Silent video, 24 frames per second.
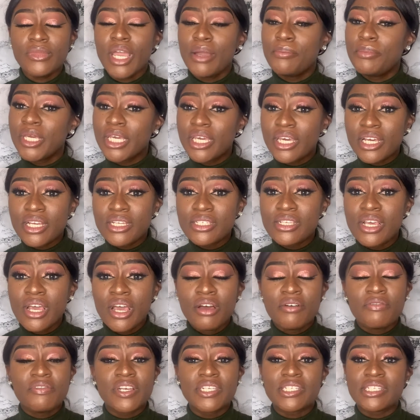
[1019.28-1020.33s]
Because
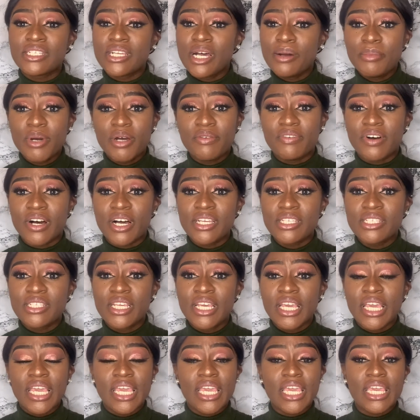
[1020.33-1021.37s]
for some of us,
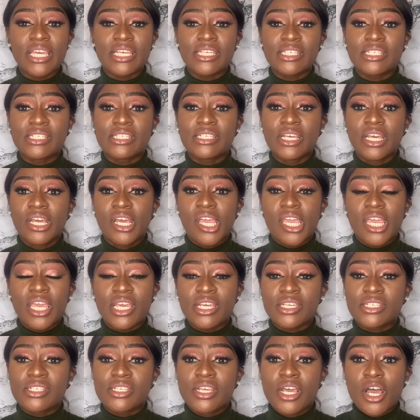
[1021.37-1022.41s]

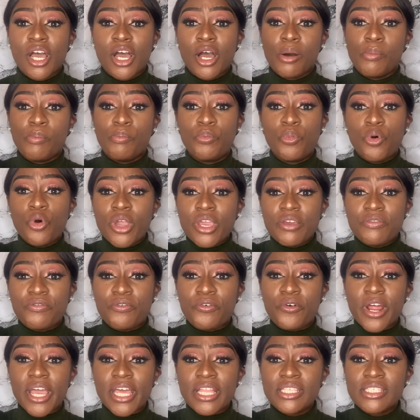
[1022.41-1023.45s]
it's
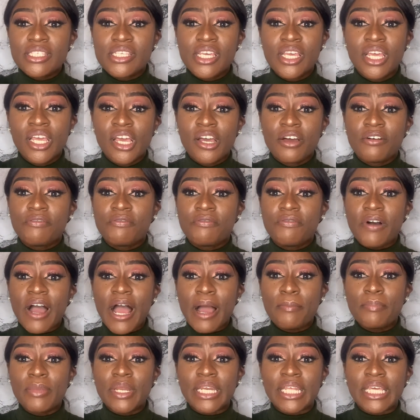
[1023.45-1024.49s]
boyfriend,
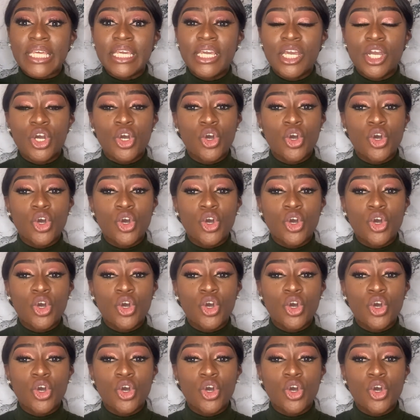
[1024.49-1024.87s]
family,